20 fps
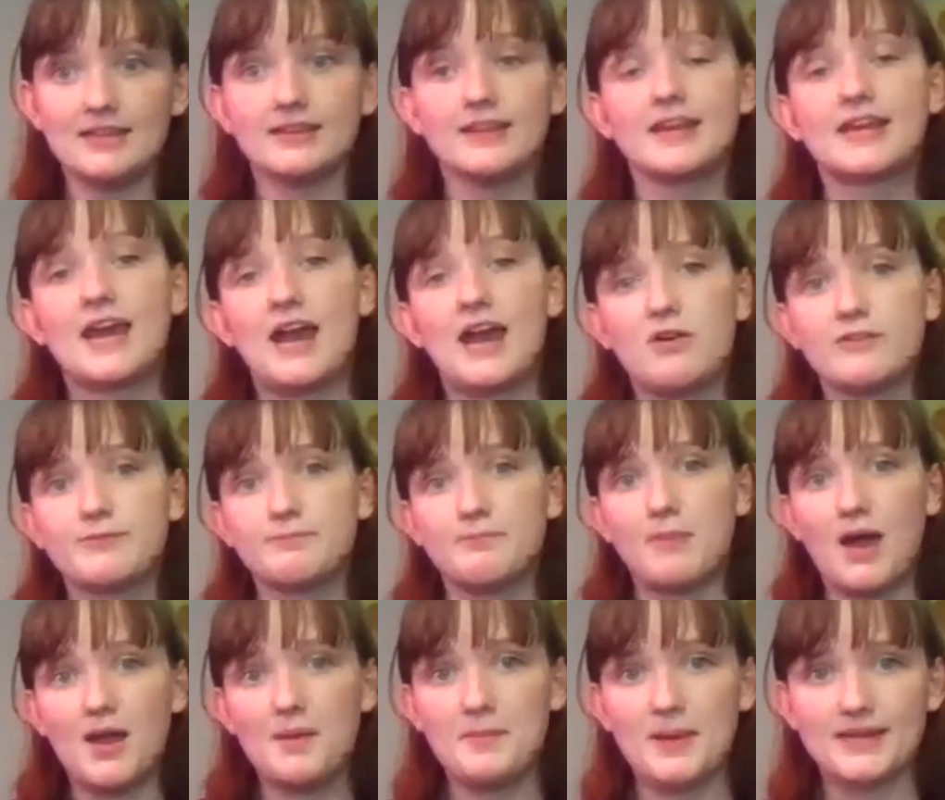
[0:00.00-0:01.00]
Like how if
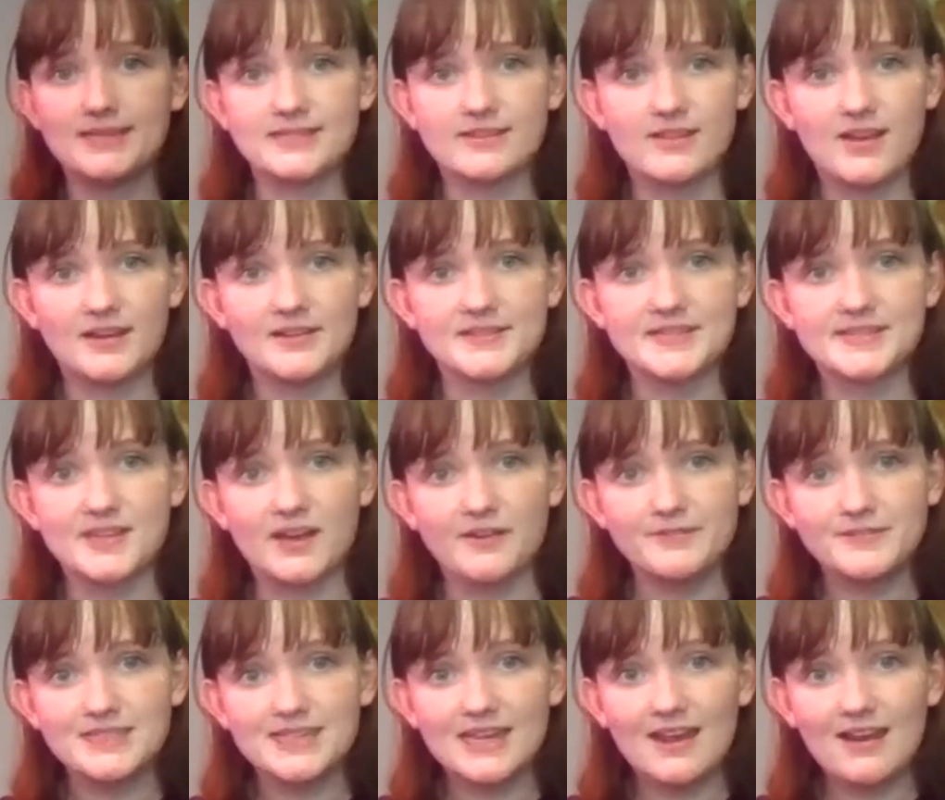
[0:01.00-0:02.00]
mom has a lot of
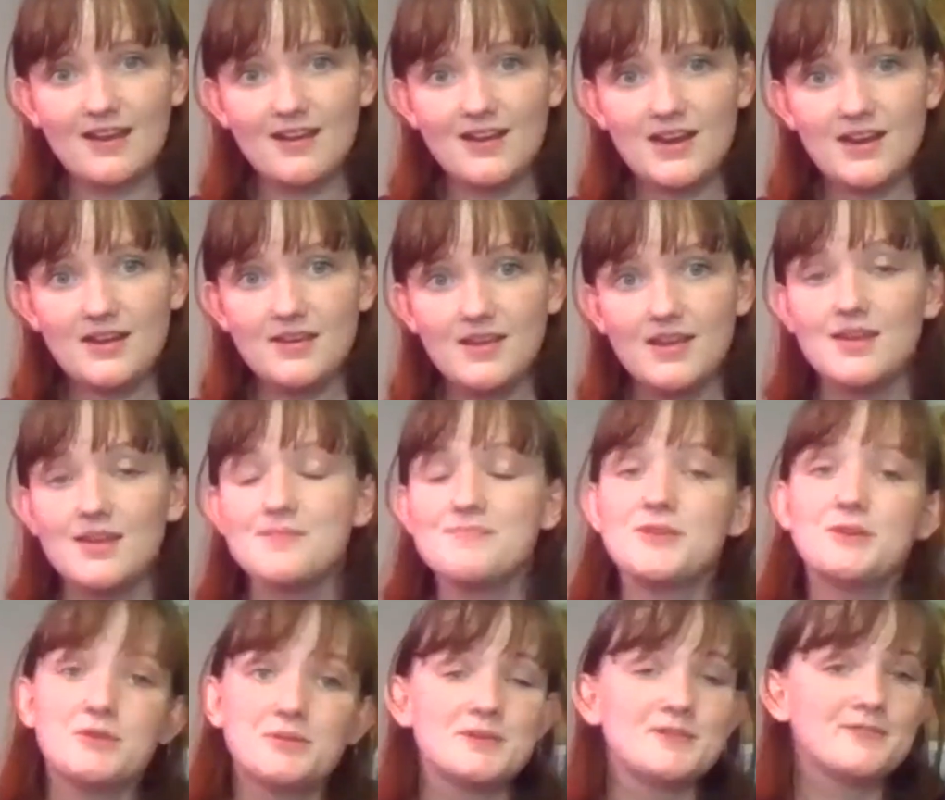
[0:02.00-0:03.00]
stuff to carry,
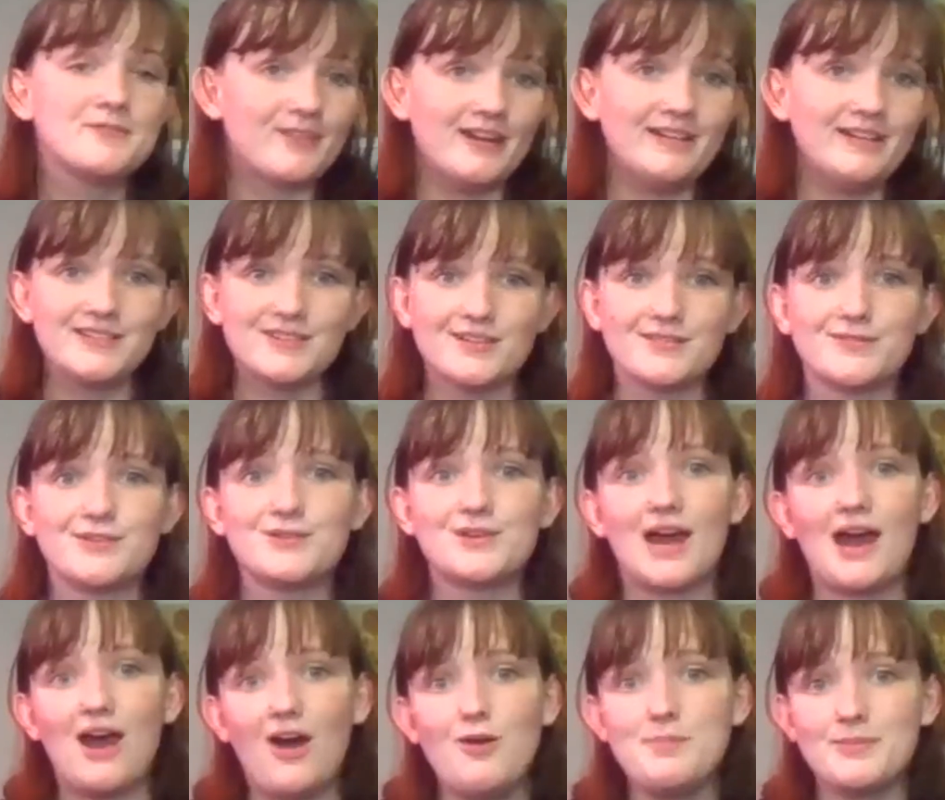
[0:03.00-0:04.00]
it would be friendly of you
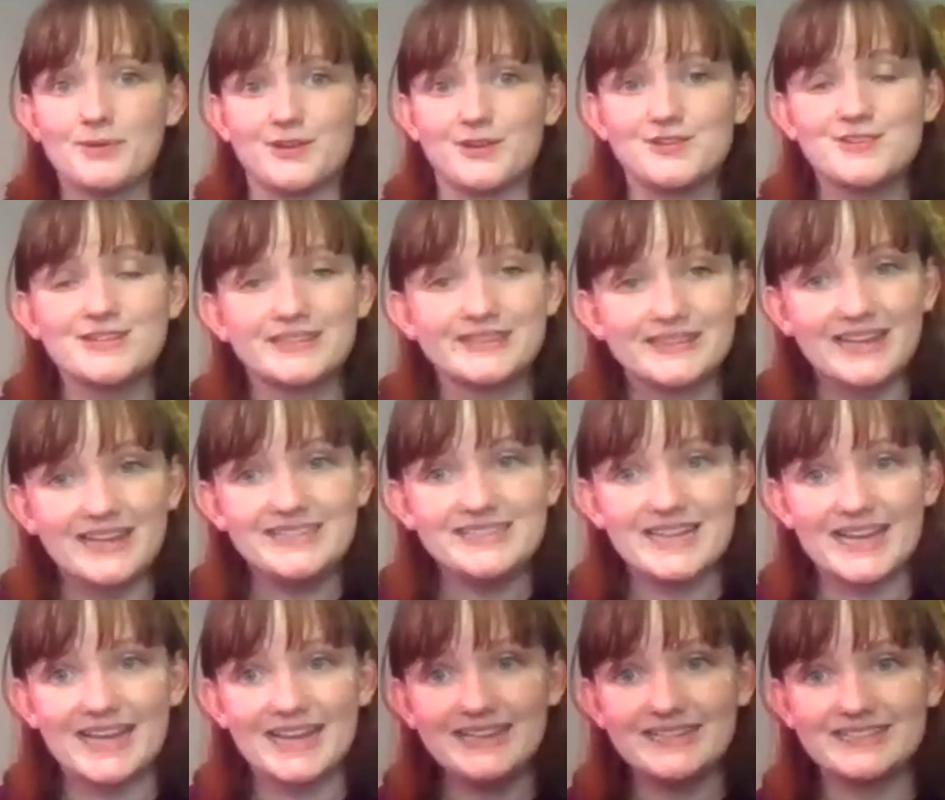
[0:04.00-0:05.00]
to help her. You could lend
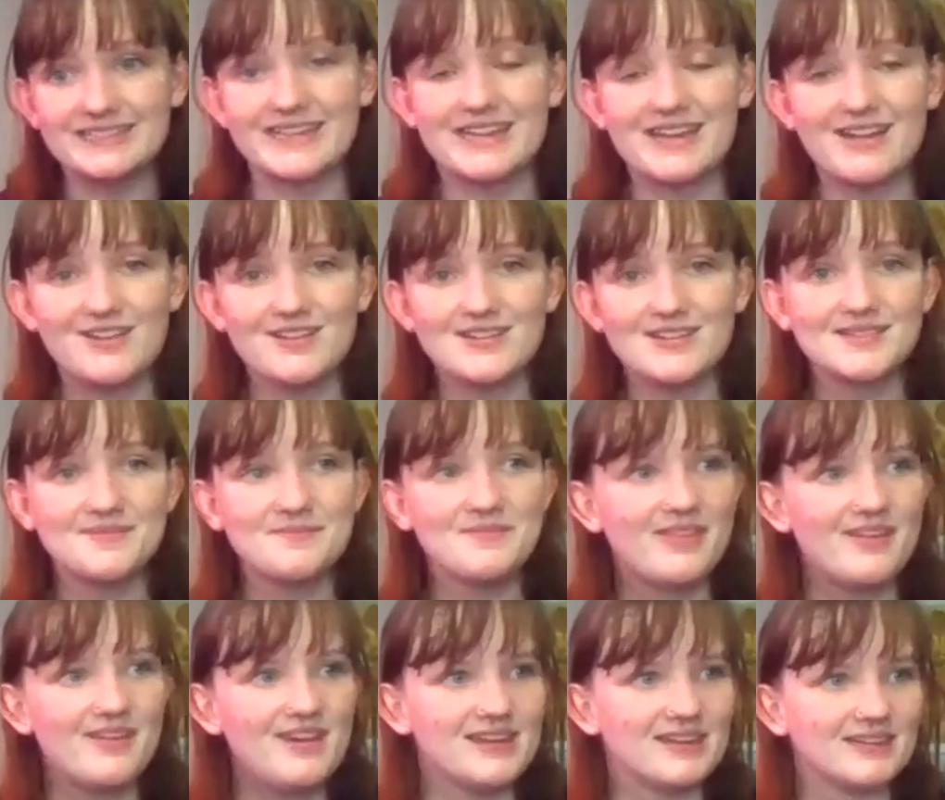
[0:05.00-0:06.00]
a hand and carry
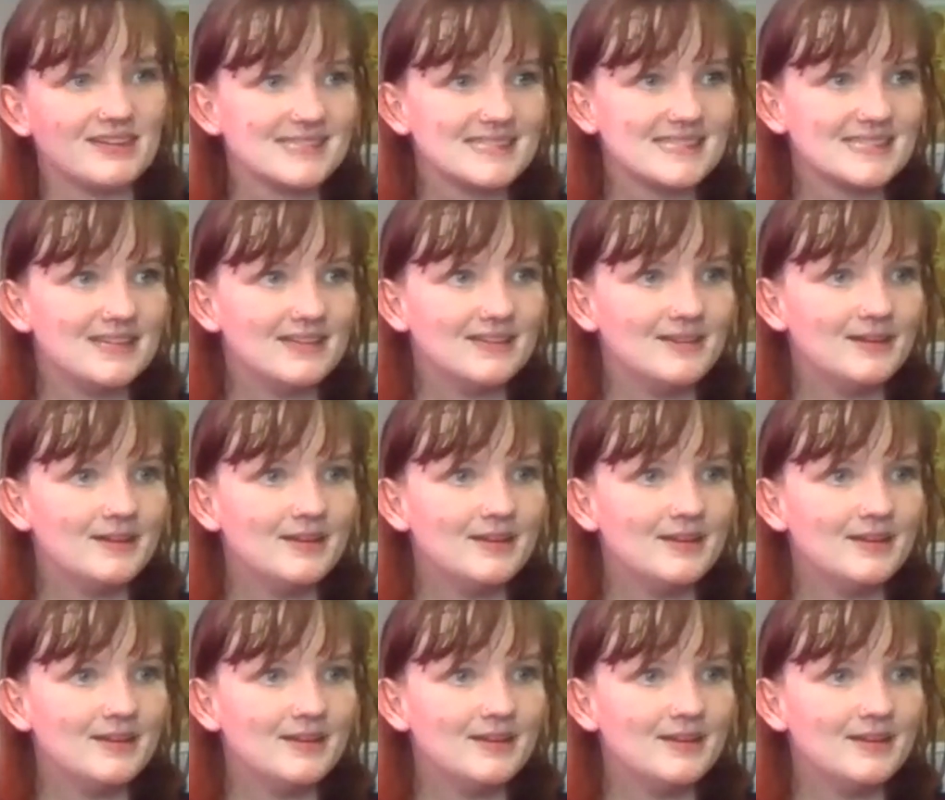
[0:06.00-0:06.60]
some things.